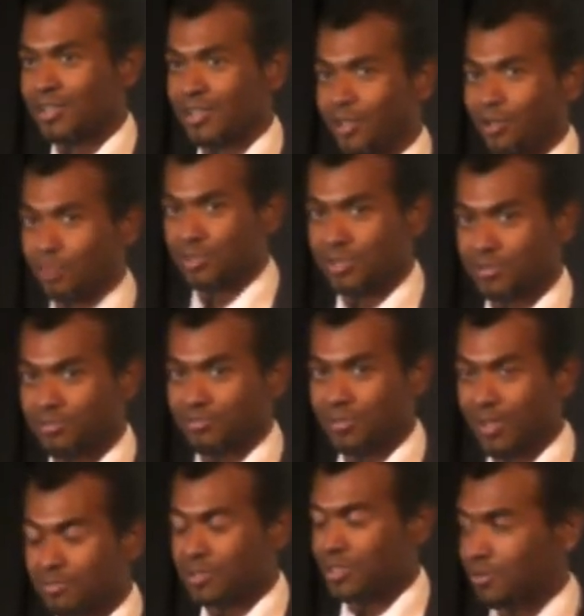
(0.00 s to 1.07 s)
launch of
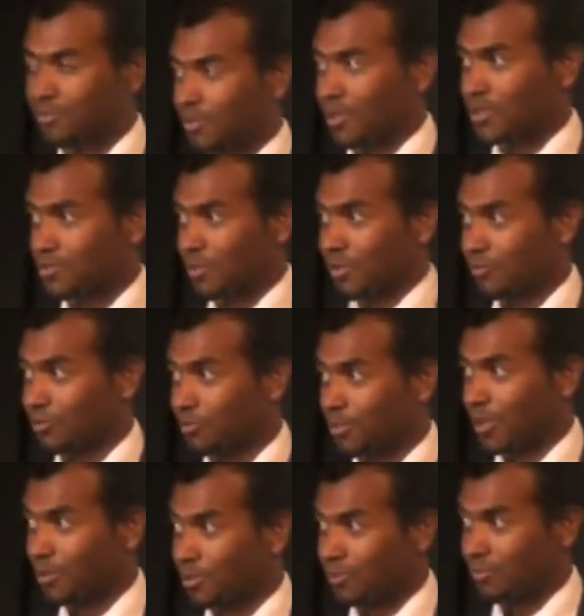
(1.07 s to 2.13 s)
Chittapa's wonderful
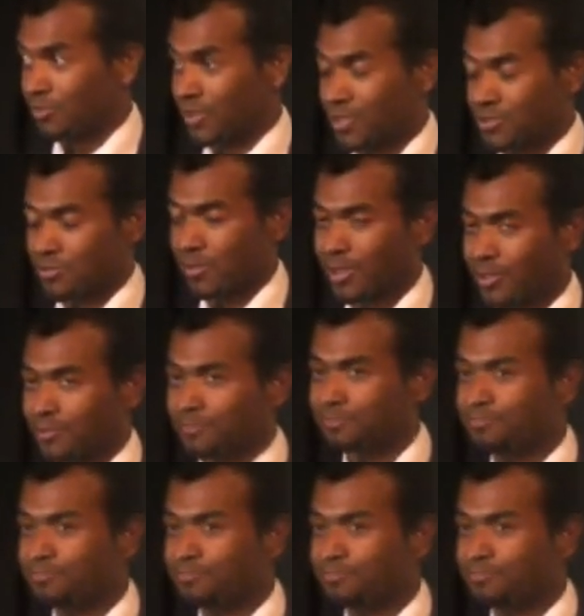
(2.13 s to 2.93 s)
biography as well.